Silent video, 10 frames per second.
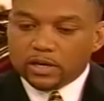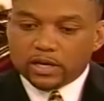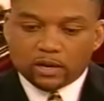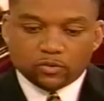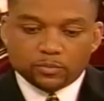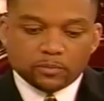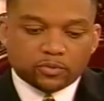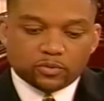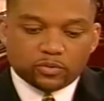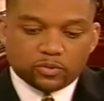And I
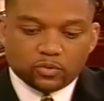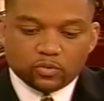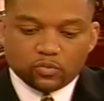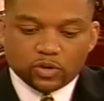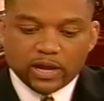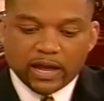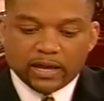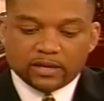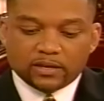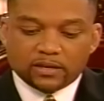remember when
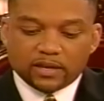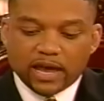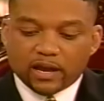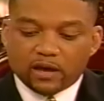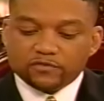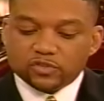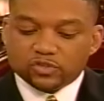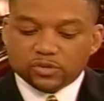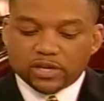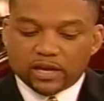I got off the
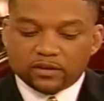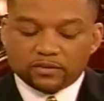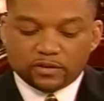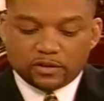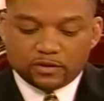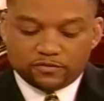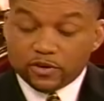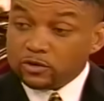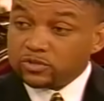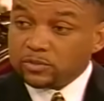tree, I
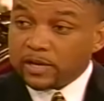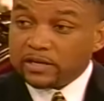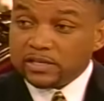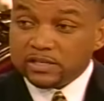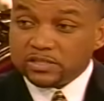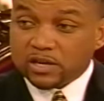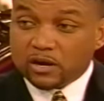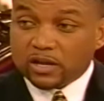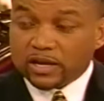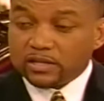fell to my knees and
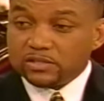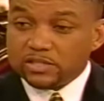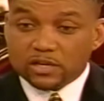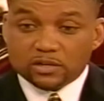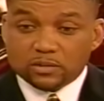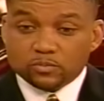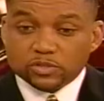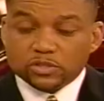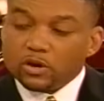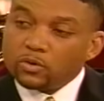all I could tell them
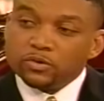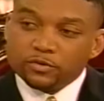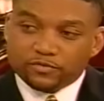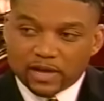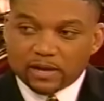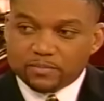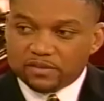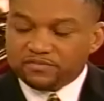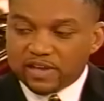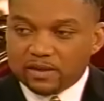was, go find
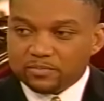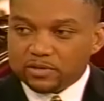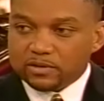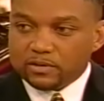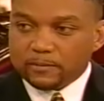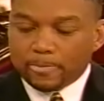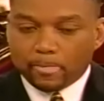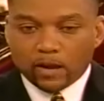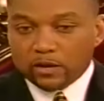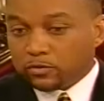my family.
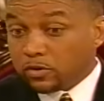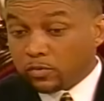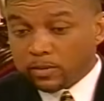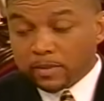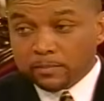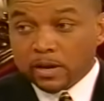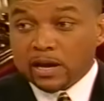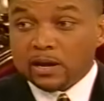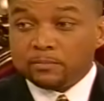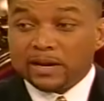I don't know where my
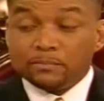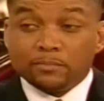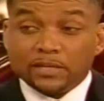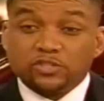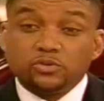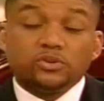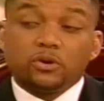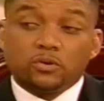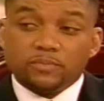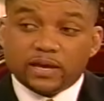mom, my
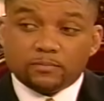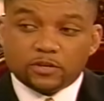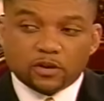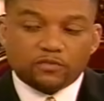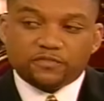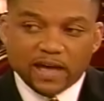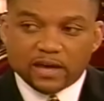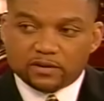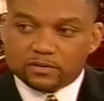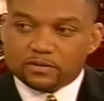2-year-old baby, go
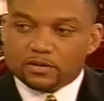find her.